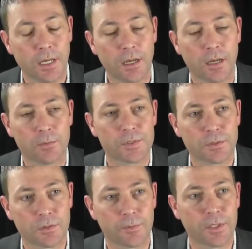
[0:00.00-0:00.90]

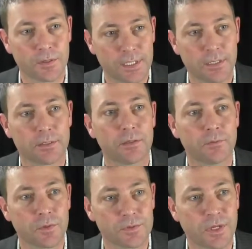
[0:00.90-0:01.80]
So you'll be able to get
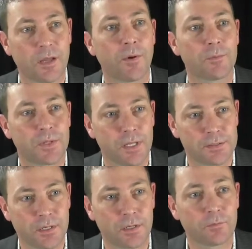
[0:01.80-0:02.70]
real-time
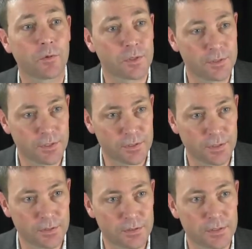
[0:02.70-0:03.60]
updates on road
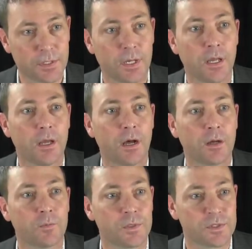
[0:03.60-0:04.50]
conditions,
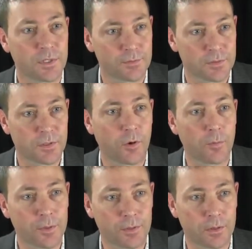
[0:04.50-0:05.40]
on when shelters are
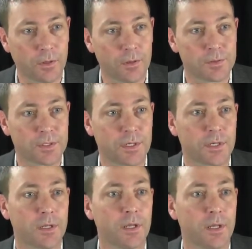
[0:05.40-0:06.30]
opening or
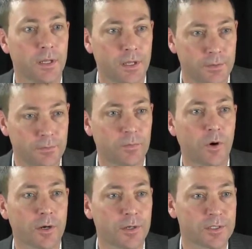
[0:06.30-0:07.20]
closing, and
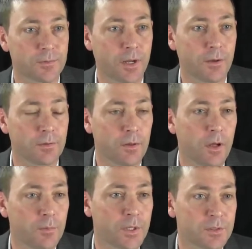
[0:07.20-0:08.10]
progress
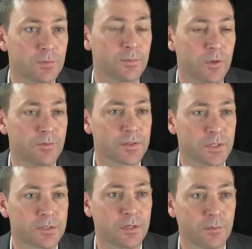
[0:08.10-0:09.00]
throughout, because we believe this
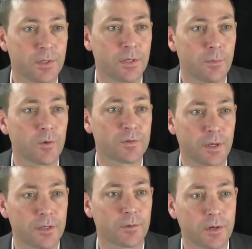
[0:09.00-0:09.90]
is going to be a
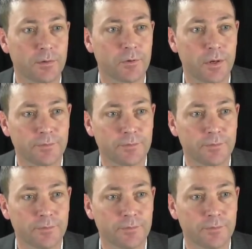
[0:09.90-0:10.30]
multi-year recovery